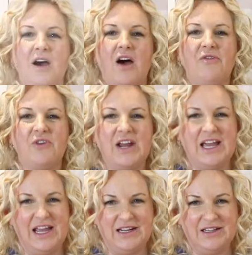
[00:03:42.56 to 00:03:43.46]
I've
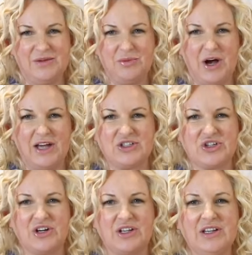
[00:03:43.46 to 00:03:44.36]
reheated the white
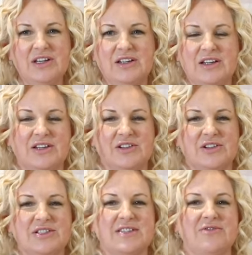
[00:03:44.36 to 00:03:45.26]
chocolate until
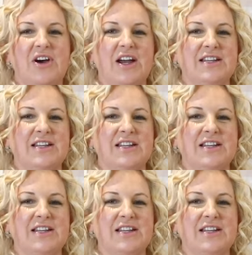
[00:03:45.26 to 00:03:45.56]
it's the right